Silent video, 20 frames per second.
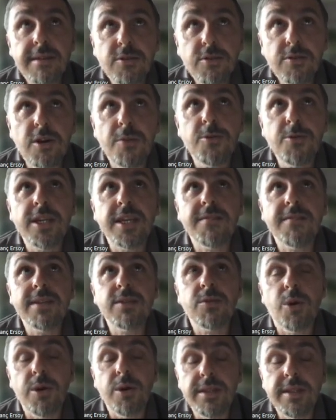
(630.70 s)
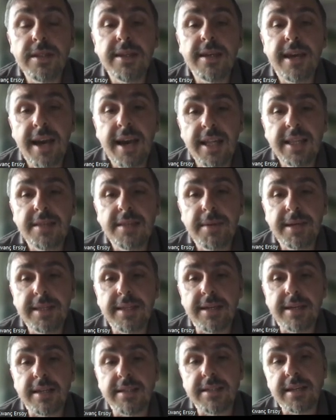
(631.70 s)
commuting with only n
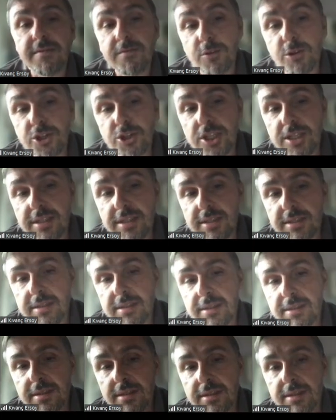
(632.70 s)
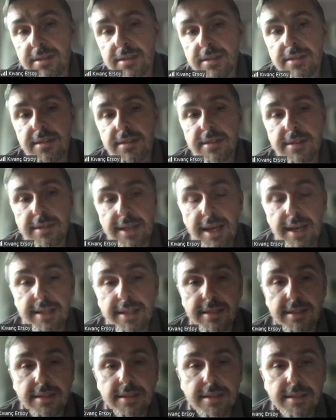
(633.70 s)
many other involutions,
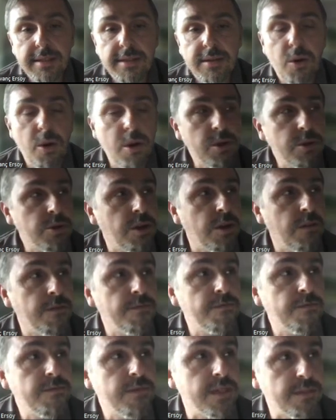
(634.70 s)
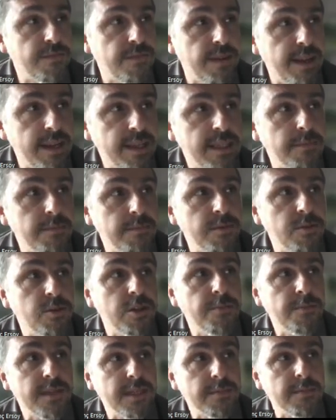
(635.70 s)
then order of this finite simple
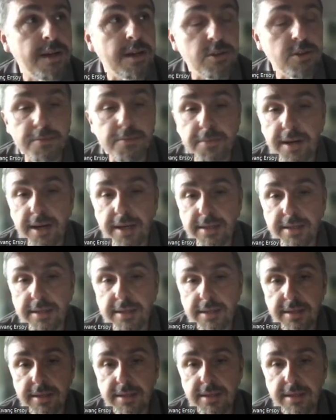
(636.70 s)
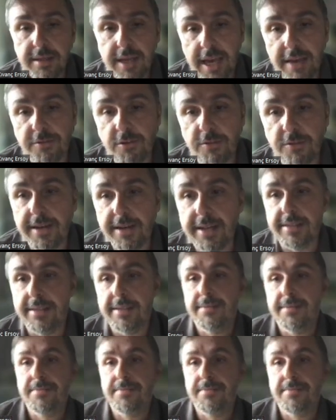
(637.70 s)
group is bounded by f of n.